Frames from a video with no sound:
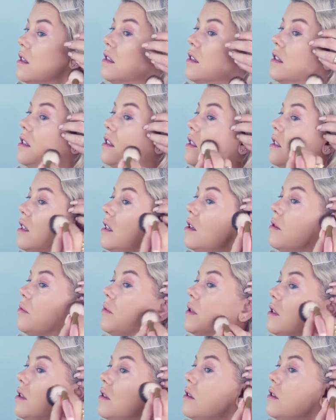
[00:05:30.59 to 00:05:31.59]
That just
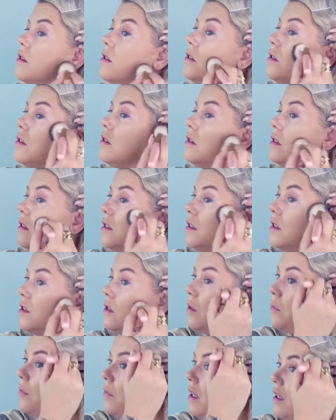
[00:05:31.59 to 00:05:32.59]
helps to
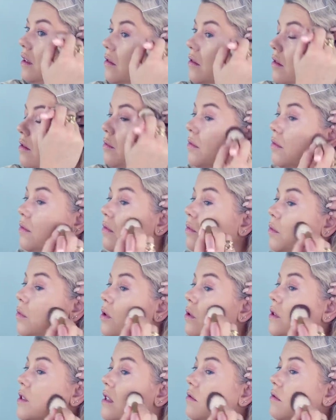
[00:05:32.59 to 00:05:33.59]
stop that
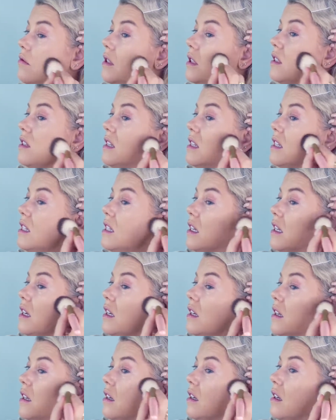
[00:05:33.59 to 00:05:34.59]
bronzer really
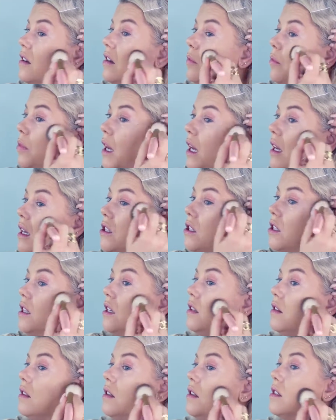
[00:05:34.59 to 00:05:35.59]
sticking and going
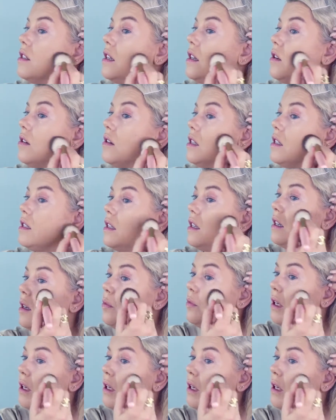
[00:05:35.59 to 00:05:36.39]
patchy in those areas there.